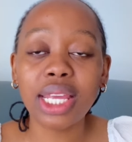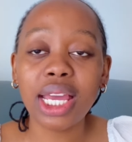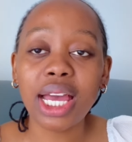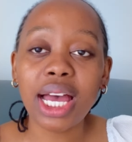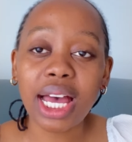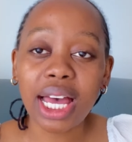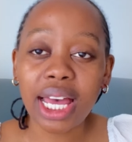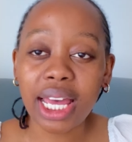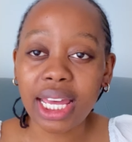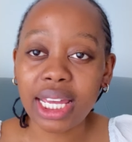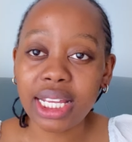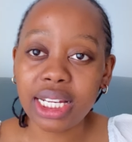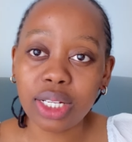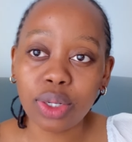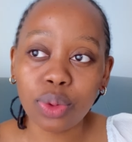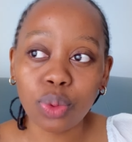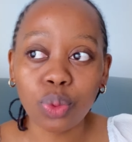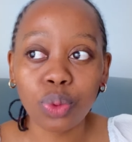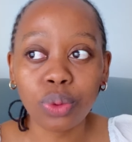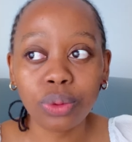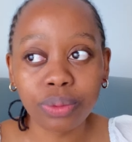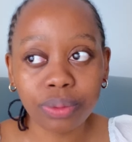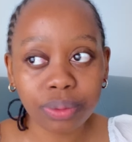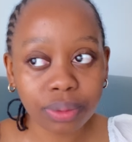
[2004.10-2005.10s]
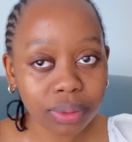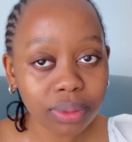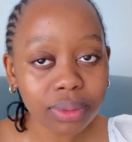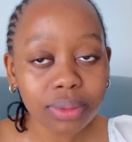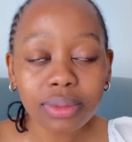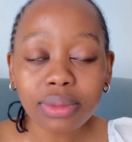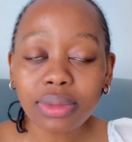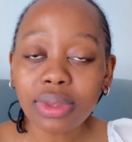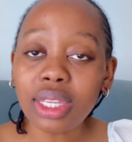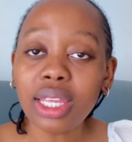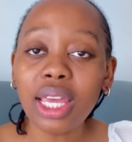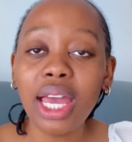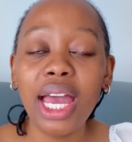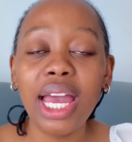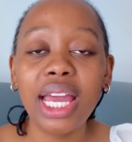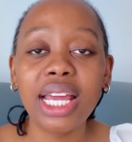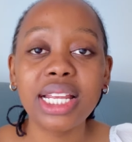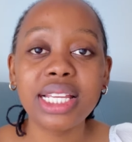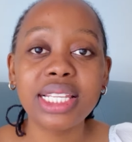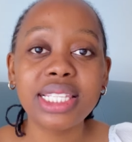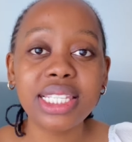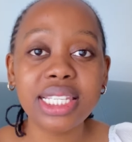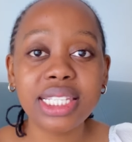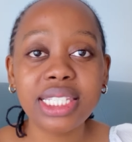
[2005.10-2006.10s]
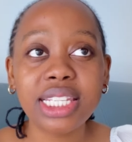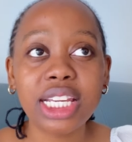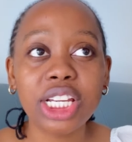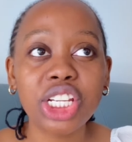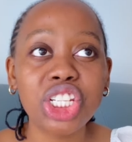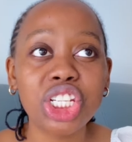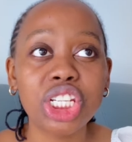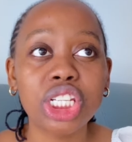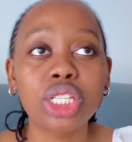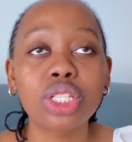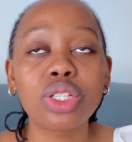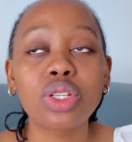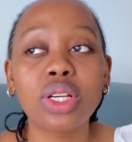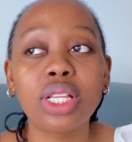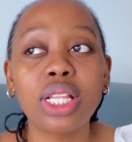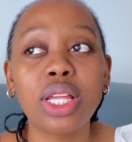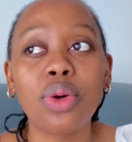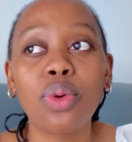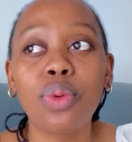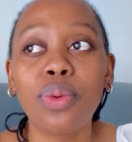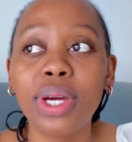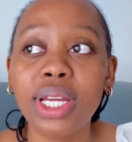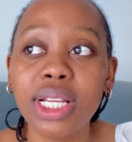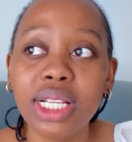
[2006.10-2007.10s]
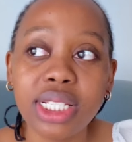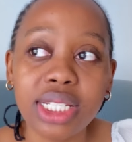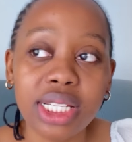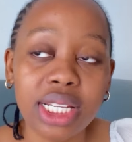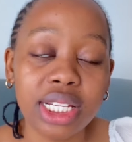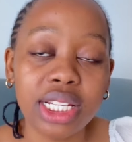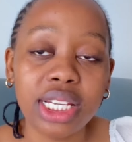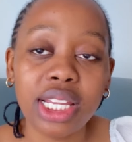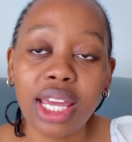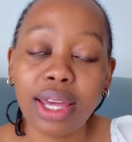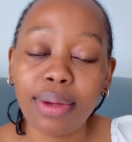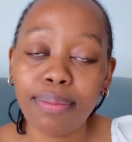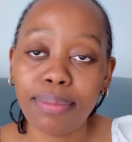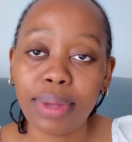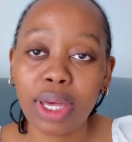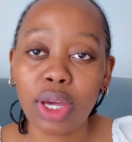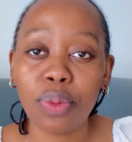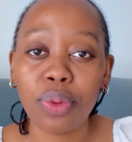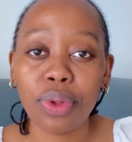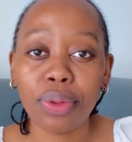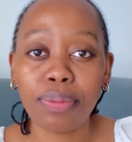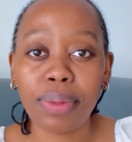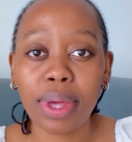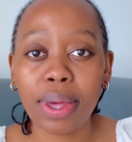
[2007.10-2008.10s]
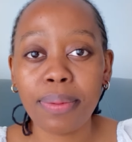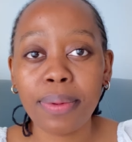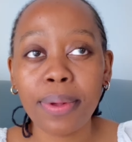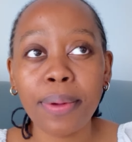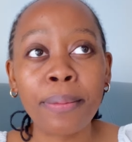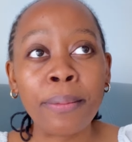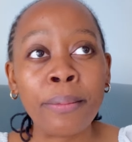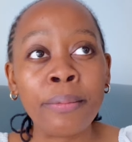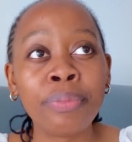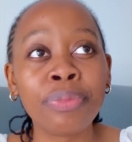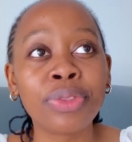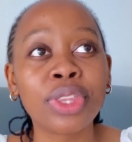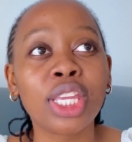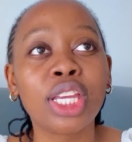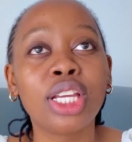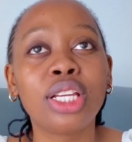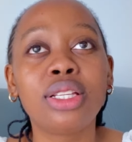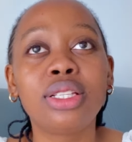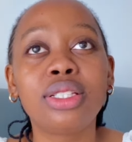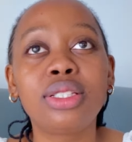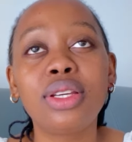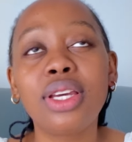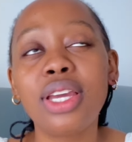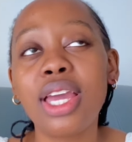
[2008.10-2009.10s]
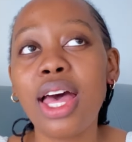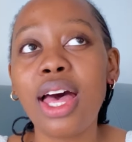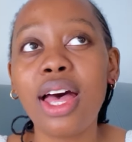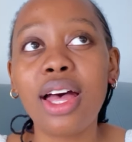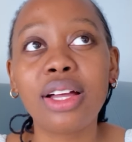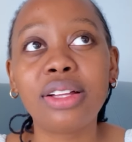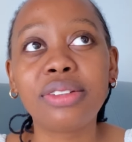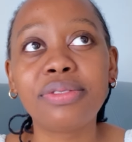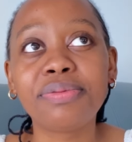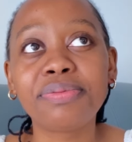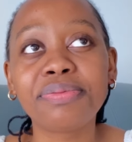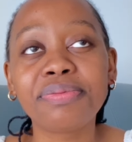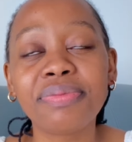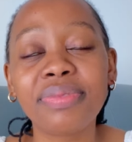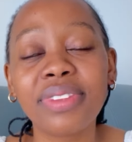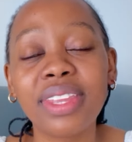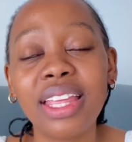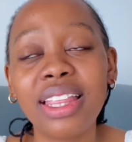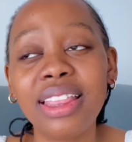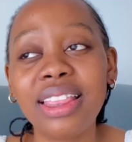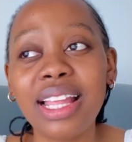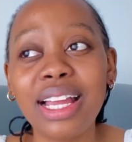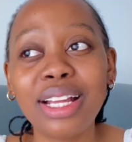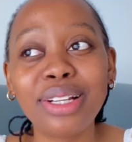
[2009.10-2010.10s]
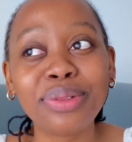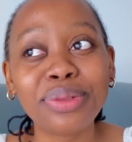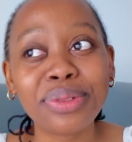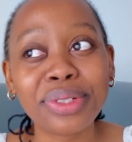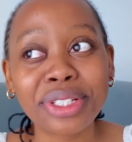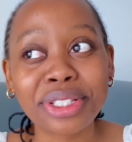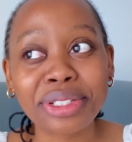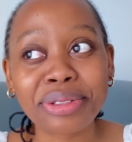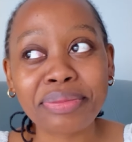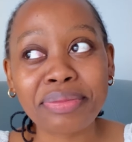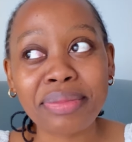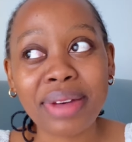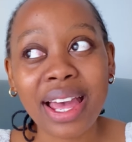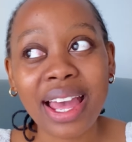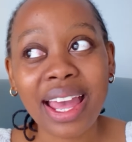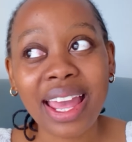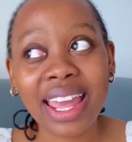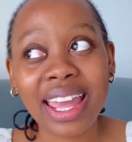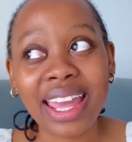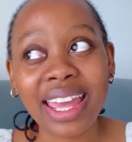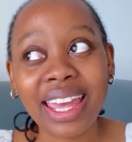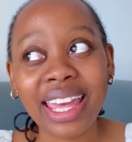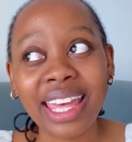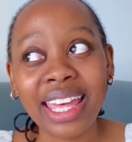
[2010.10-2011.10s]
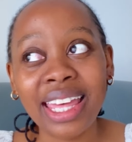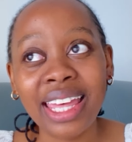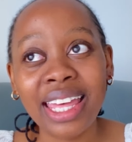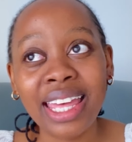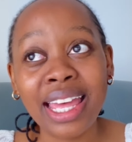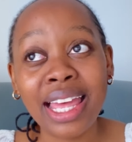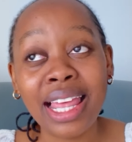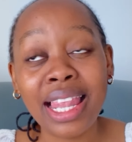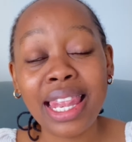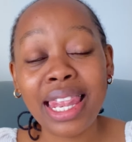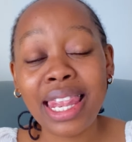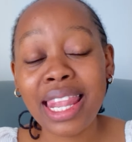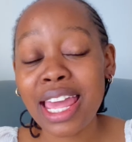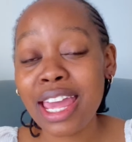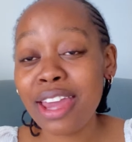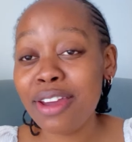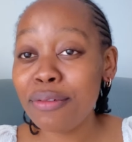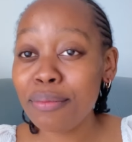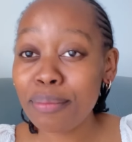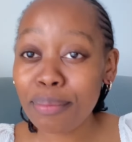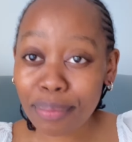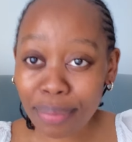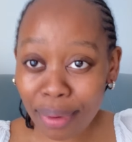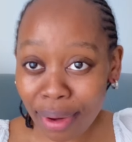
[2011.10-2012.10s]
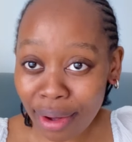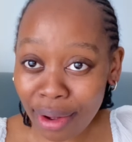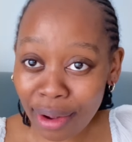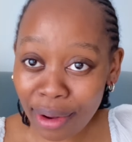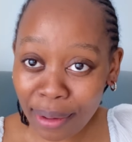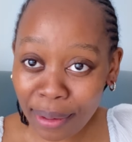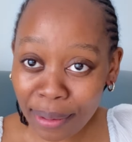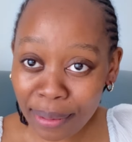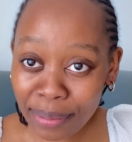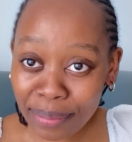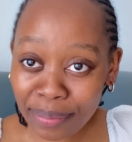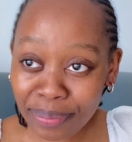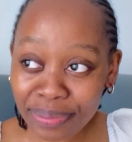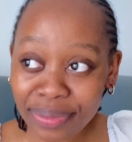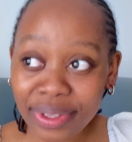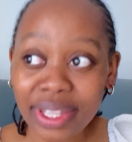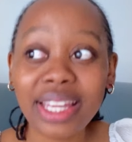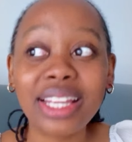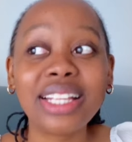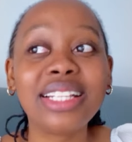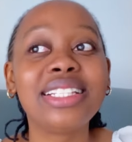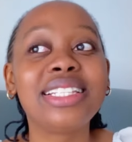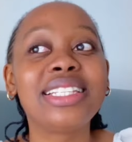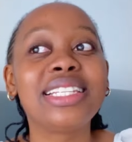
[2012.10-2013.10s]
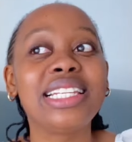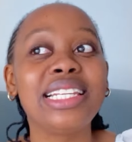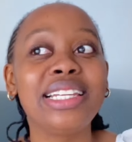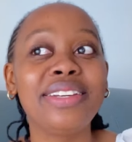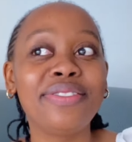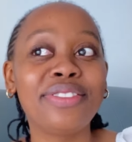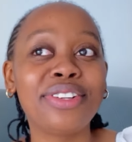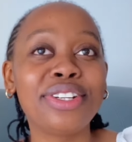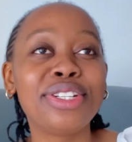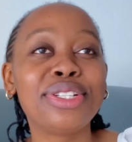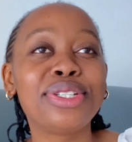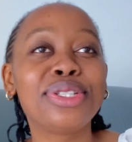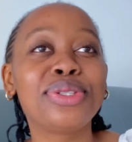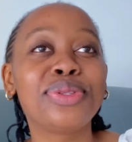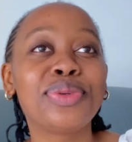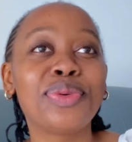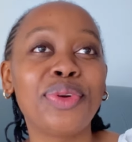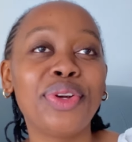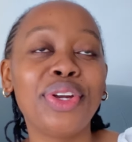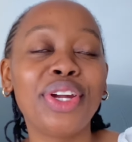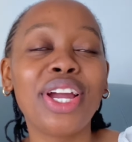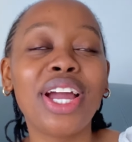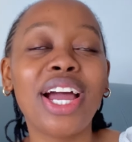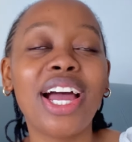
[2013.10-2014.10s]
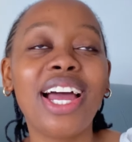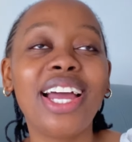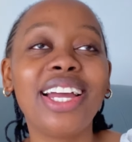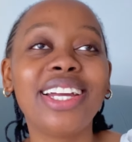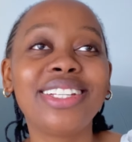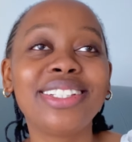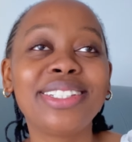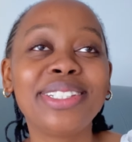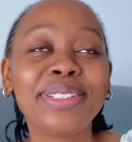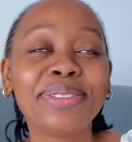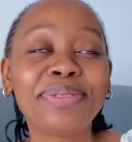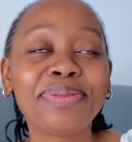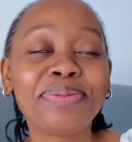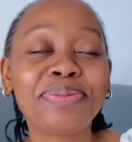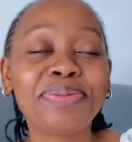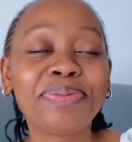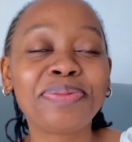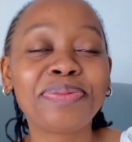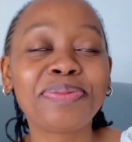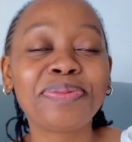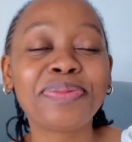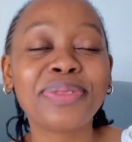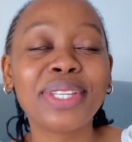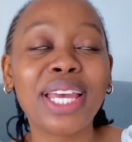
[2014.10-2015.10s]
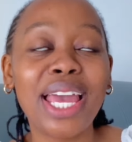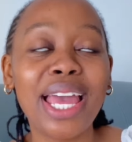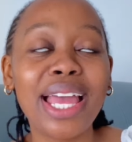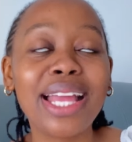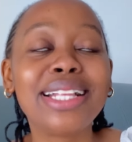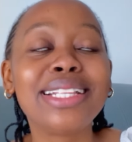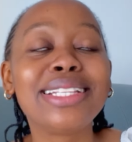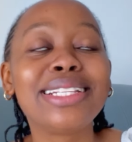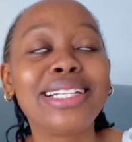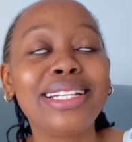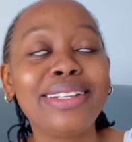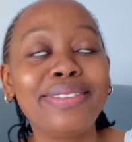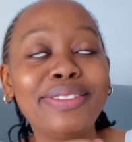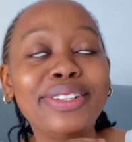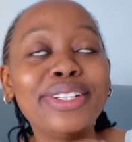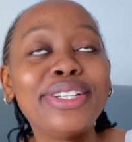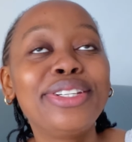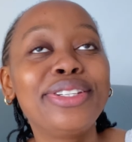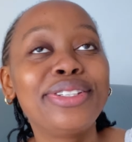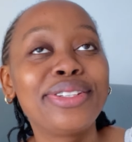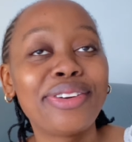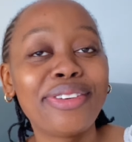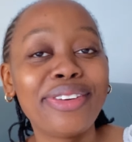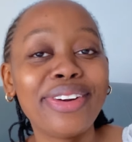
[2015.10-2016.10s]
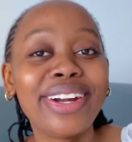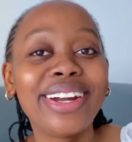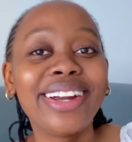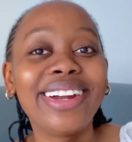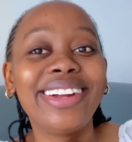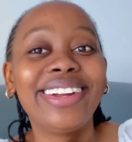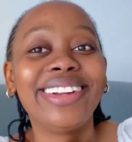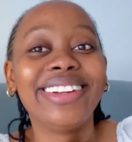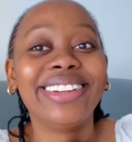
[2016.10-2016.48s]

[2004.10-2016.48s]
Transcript: I had a C-section. So they went and came back with baby. So yeah, that was my labor and delivery story, guys. And delivery story.